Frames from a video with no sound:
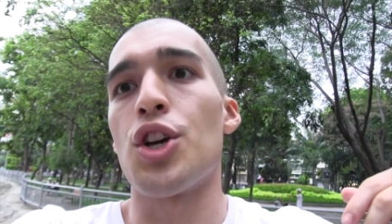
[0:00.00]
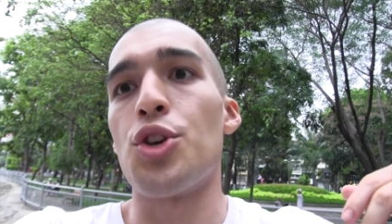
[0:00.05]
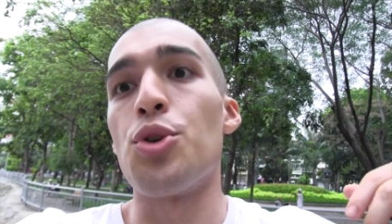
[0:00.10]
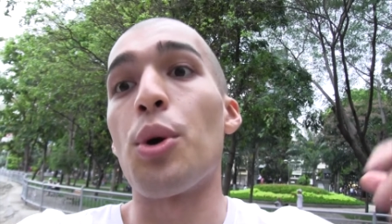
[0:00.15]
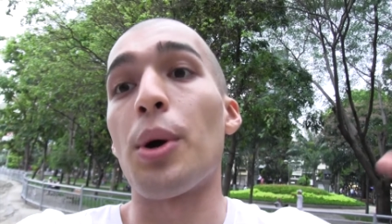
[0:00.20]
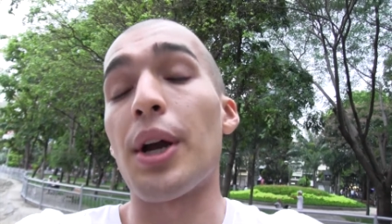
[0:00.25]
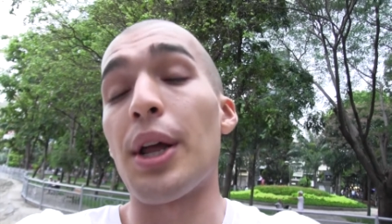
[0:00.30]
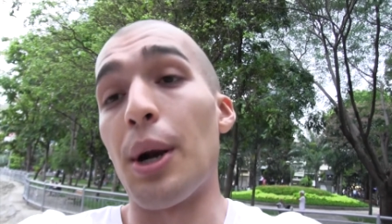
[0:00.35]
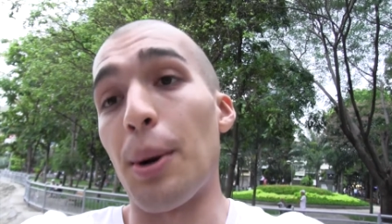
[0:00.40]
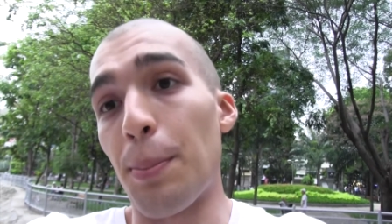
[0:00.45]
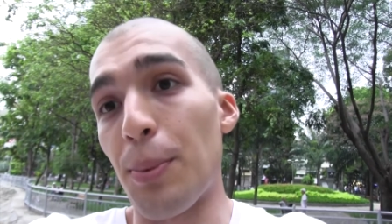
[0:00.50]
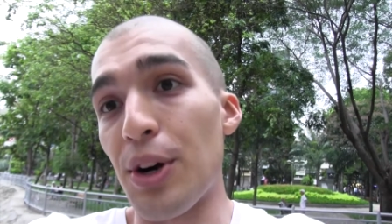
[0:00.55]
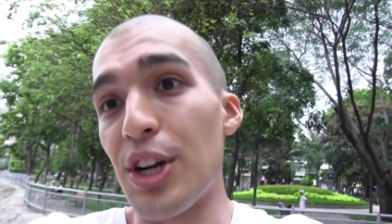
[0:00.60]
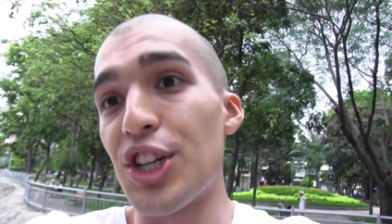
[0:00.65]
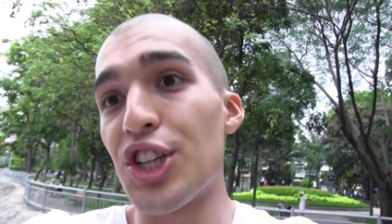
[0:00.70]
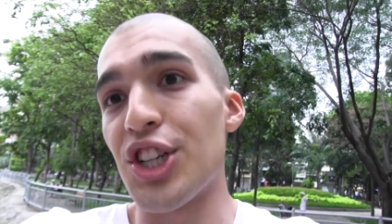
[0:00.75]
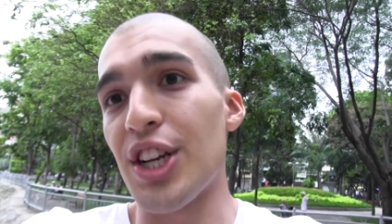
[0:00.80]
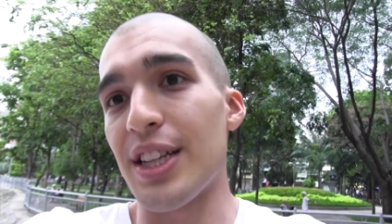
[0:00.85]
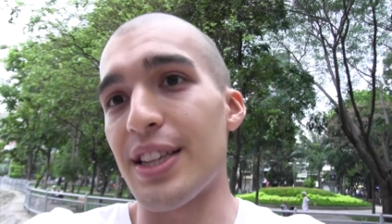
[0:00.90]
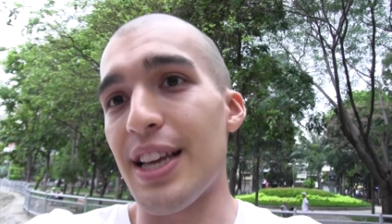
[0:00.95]
you can
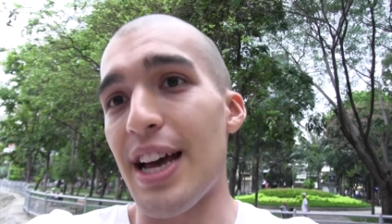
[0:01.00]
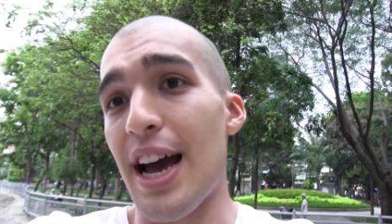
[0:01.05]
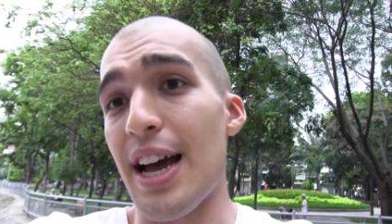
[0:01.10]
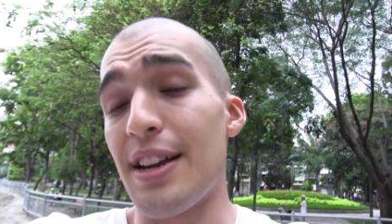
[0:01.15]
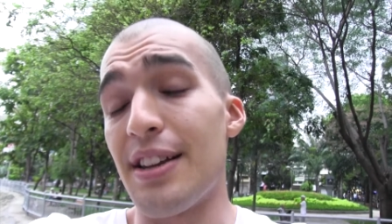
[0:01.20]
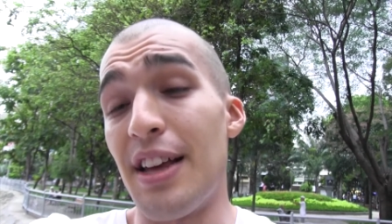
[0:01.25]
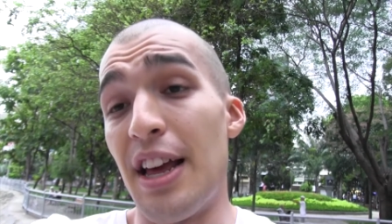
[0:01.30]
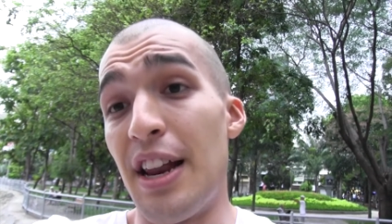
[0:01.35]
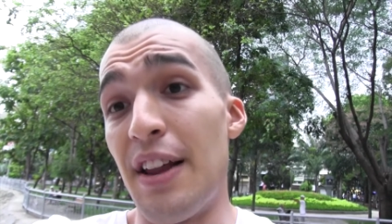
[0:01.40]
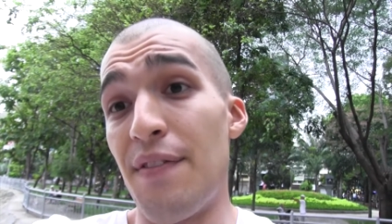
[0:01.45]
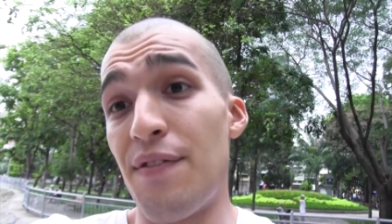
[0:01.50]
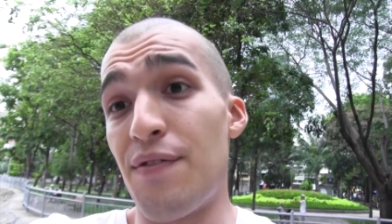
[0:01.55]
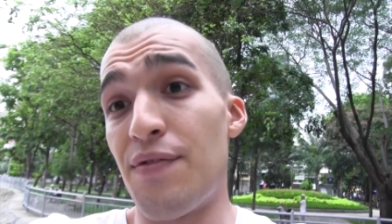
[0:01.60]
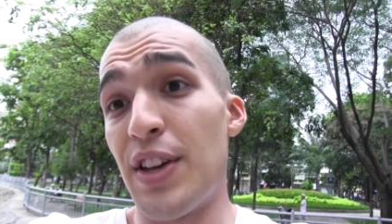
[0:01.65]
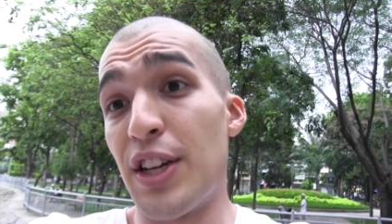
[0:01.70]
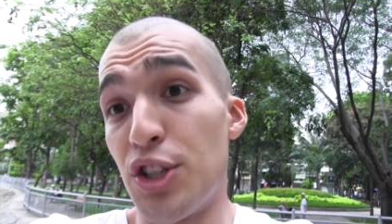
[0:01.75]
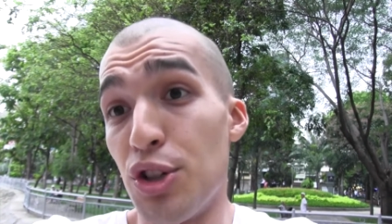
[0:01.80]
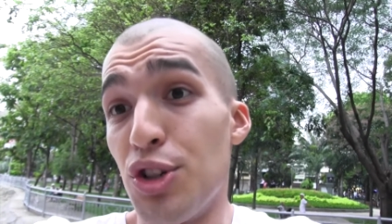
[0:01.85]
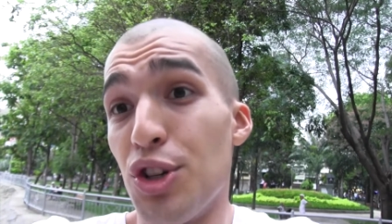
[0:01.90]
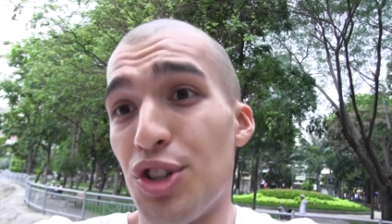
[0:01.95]
appreciate that. And if
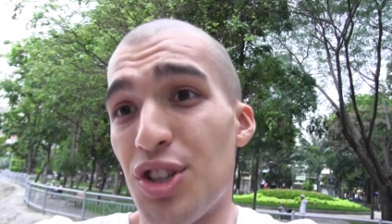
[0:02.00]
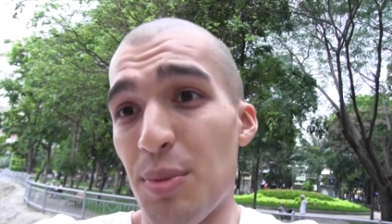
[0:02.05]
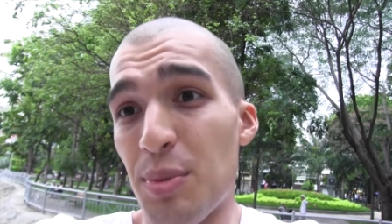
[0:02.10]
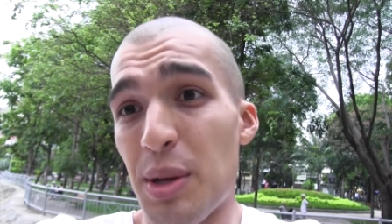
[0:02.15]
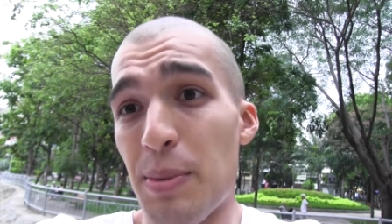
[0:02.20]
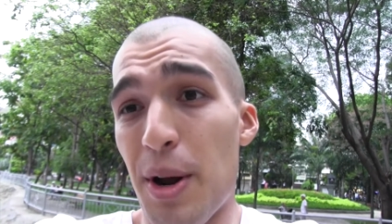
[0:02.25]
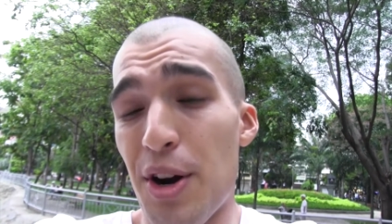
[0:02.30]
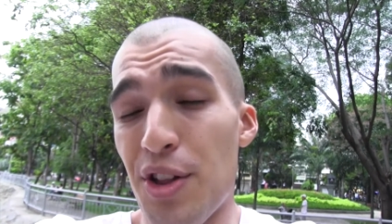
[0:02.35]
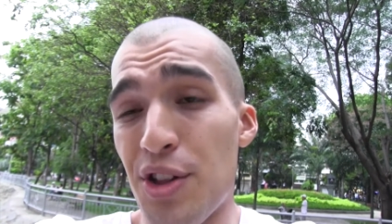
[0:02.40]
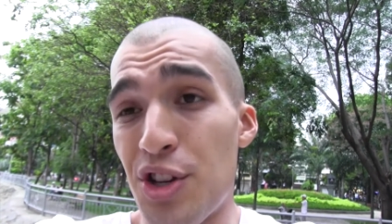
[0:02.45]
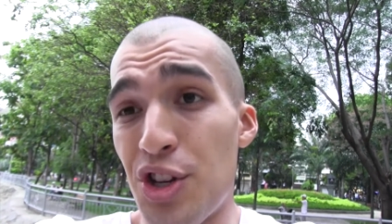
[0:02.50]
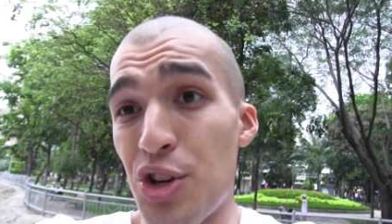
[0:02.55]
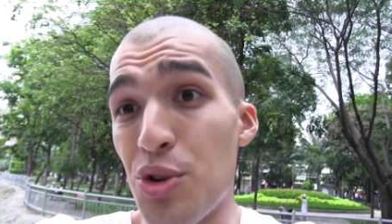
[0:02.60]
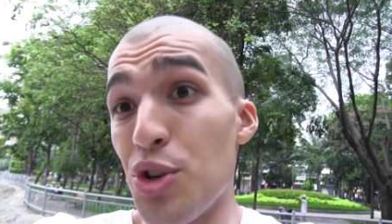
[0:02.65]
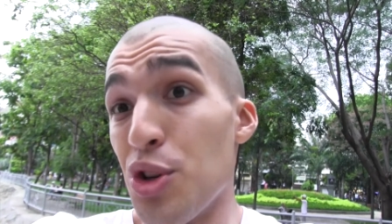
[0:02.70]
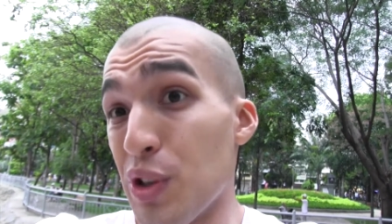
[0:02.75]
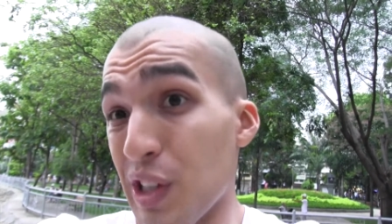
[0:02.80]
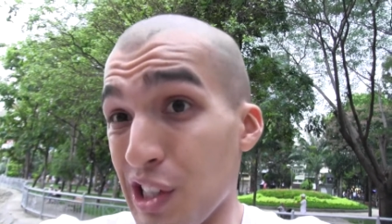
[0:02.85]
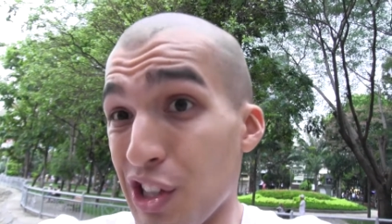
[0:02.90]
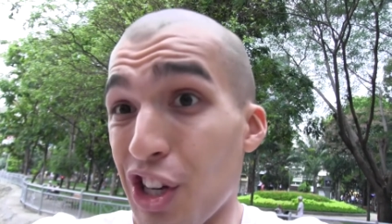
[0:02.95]
they do something better than
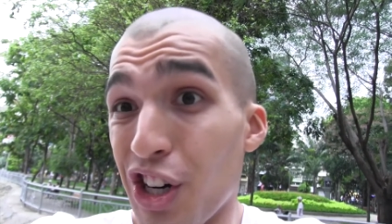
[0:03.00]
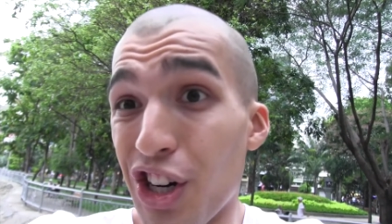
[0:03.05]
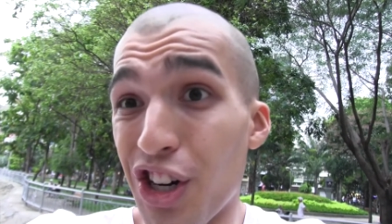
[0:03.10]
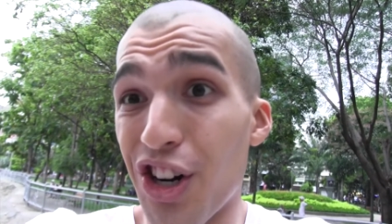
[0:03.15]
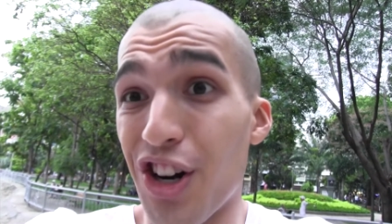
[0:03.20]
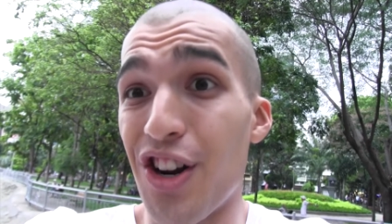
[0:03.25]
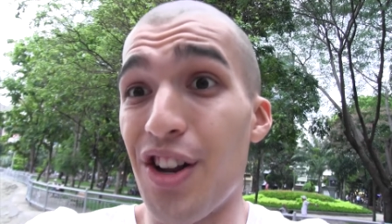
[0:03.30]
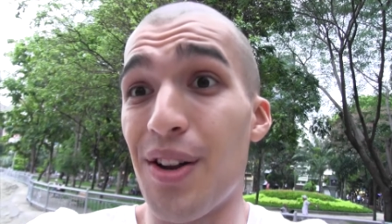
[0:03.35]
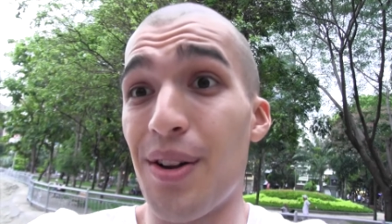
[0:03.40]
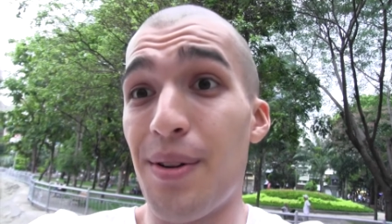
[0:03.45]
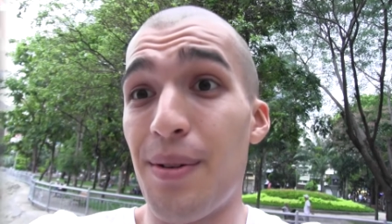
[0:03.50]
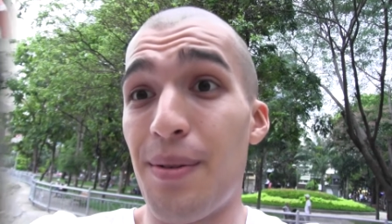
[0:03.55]
you, you can learn.